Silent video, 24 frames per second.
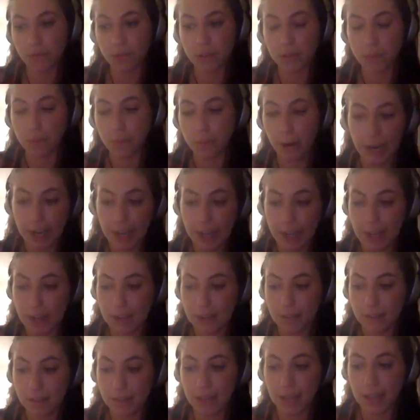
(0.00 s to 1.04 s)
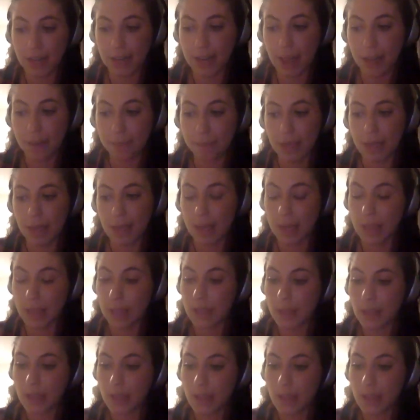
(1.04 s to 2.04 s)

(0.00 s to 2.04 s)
was brilliant. He let me,